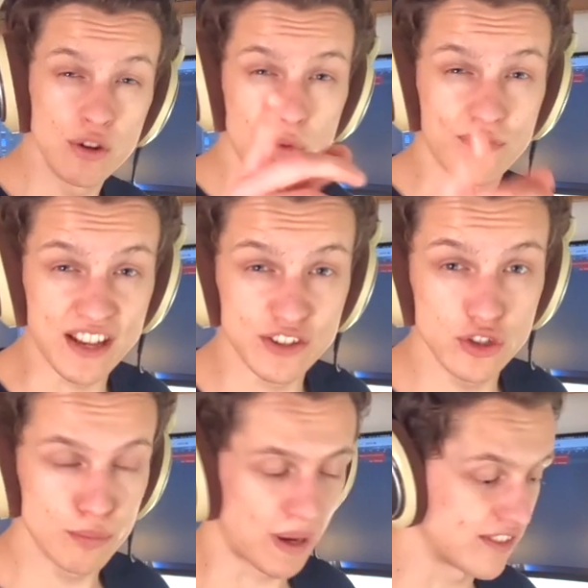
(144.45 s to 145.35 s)
with that
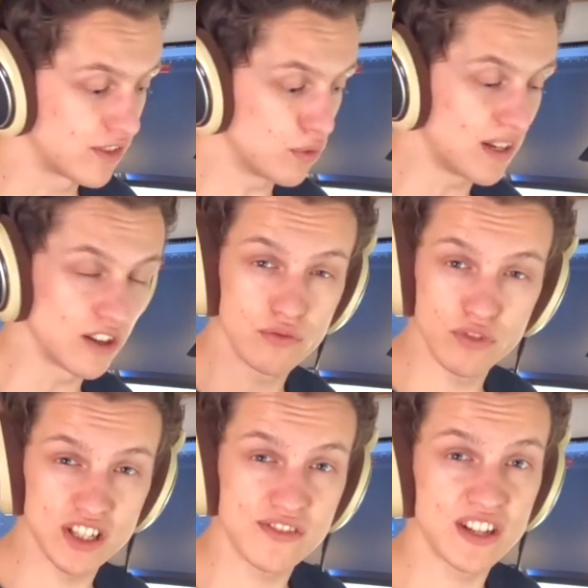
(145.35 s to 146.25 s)
new pattern that we learned
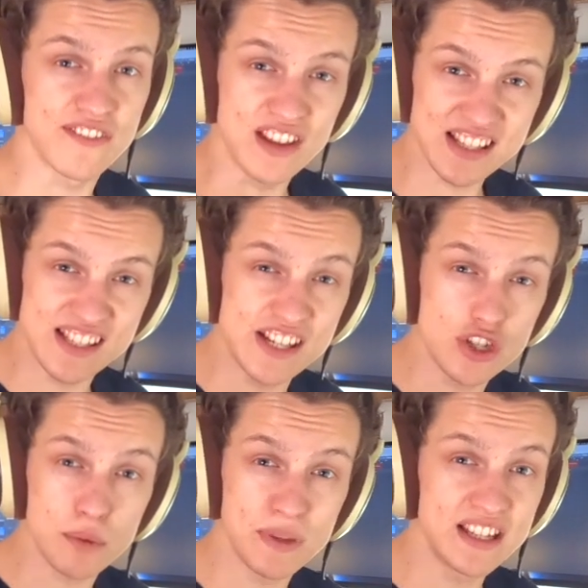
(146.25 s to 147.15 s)
right at the end, that C
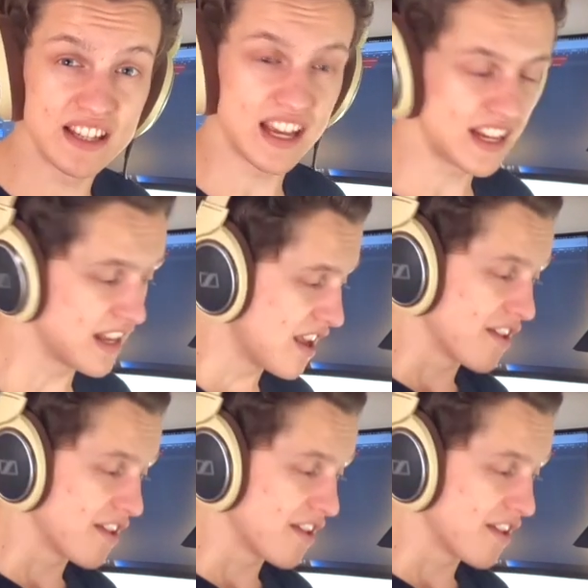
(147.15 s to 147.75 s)
sharp E and A.